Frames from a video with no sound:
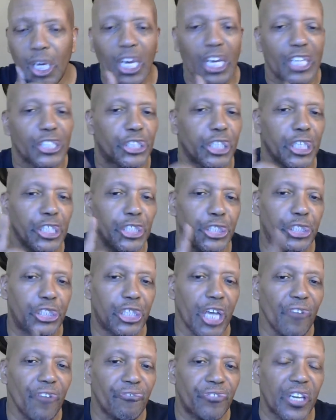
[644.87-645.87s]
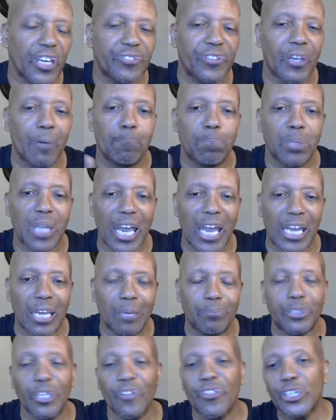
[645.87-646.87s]
She shifted the
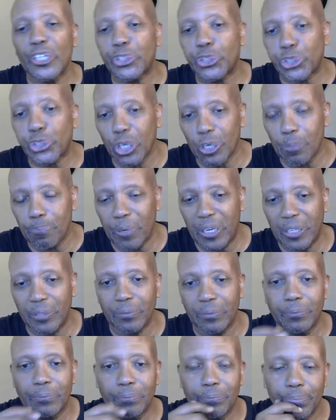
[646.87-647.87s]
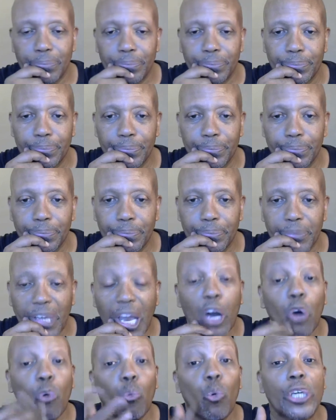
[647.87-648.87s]
blame to the serpent,
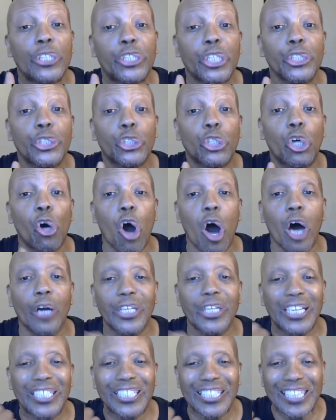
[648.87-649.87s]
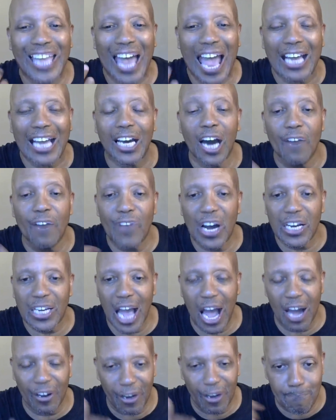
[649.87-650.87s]
which is called lack of
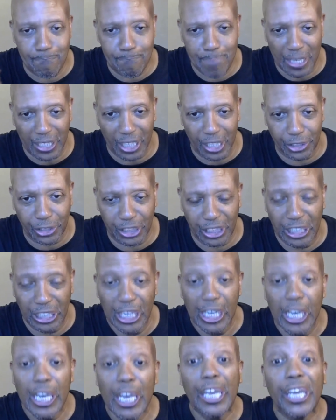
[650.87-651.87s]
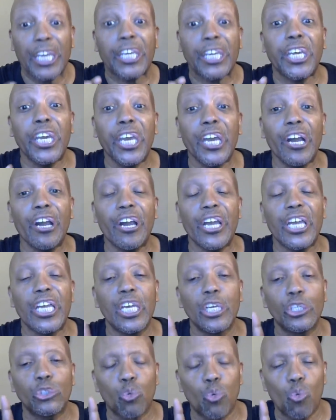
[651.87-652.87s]
accountability. Here
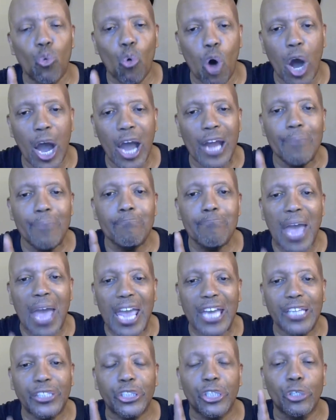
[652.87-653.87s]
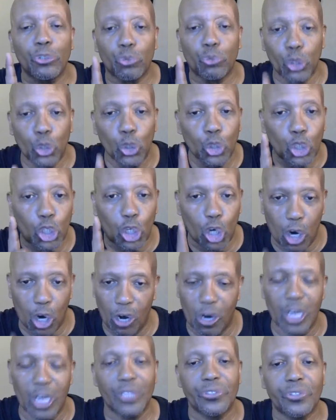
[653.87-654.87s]
is one major root
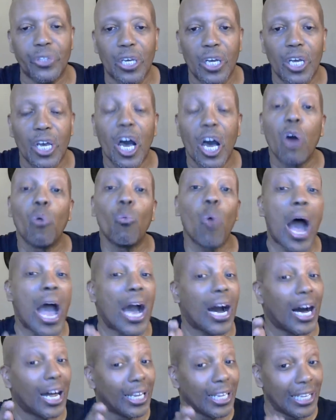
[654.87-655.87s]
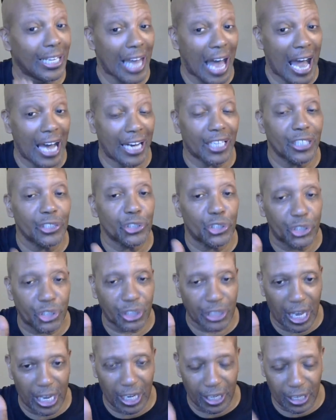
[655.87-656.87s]
cause why a lot of
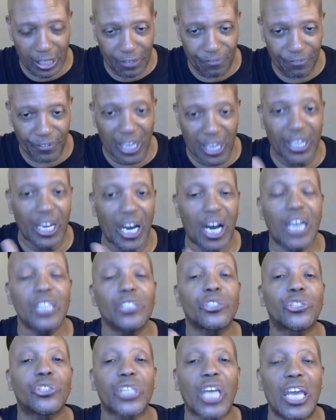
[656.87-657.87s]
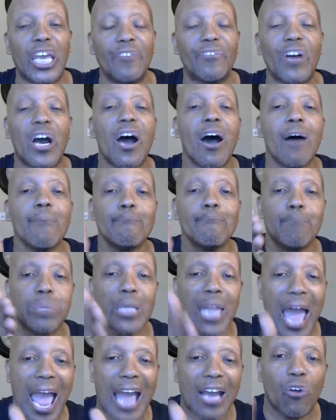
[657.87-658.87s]
saved and unsaved
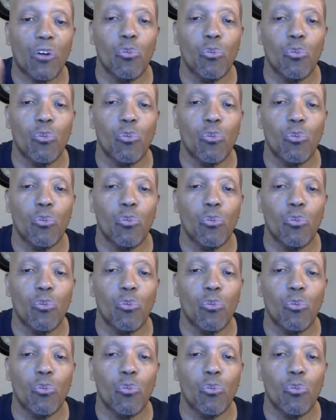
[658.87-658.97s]
black